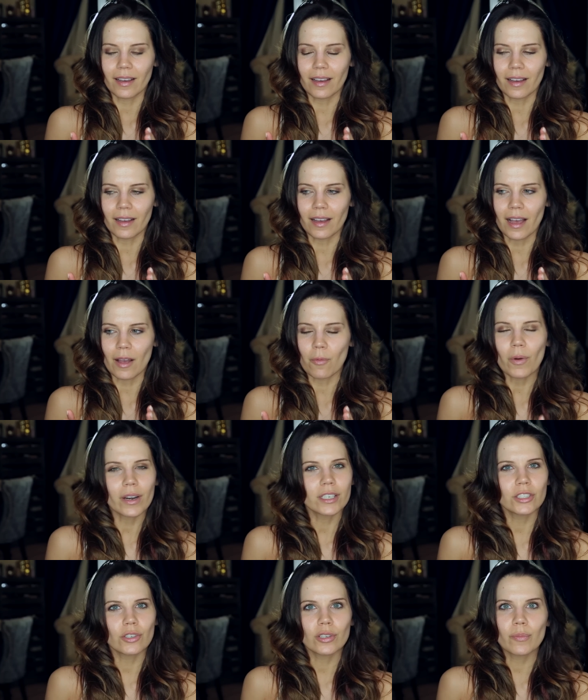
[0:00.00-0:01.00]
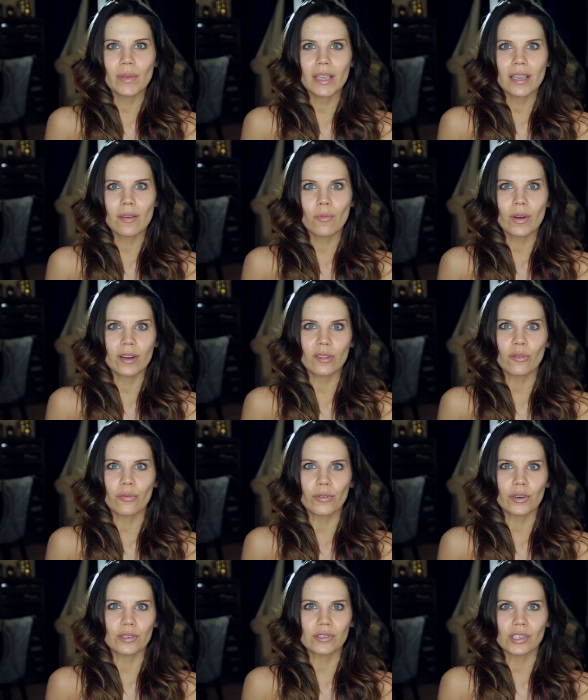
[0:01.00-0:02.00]
uh, I wanted you to be one of the
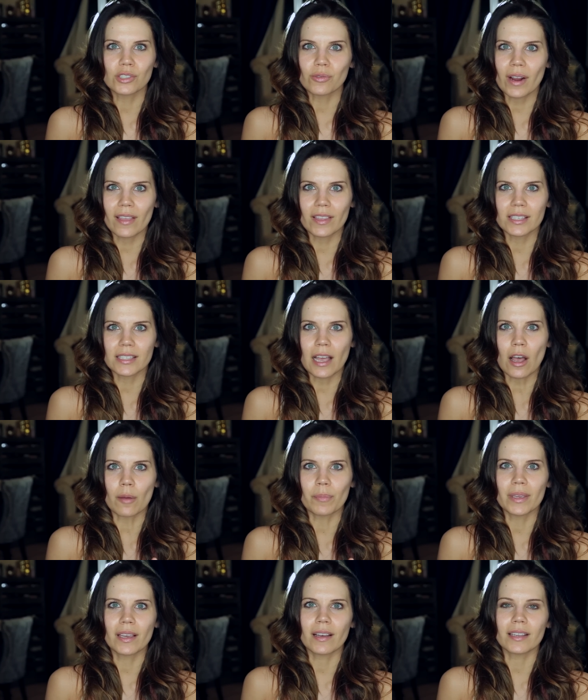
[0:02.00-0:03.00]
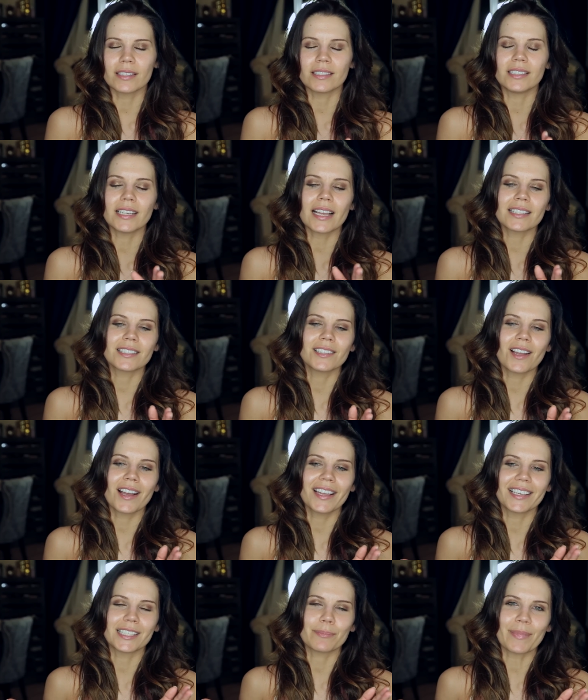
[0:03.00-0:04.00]
first to try this out because that's
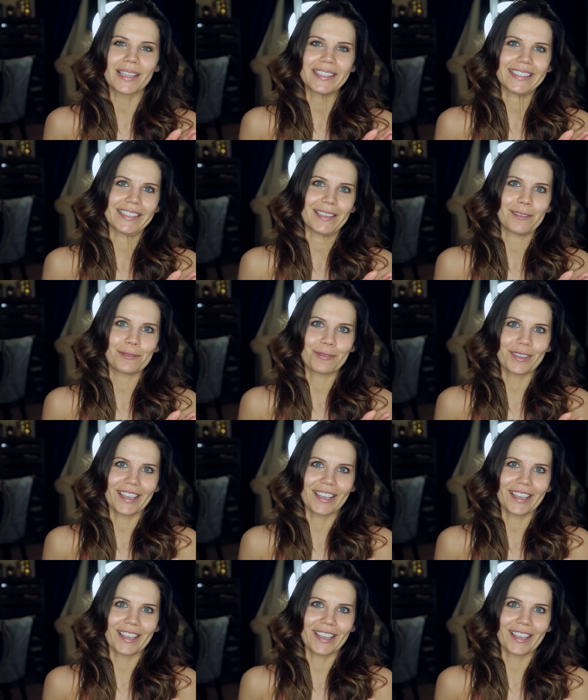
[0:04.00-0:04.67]
not expensive.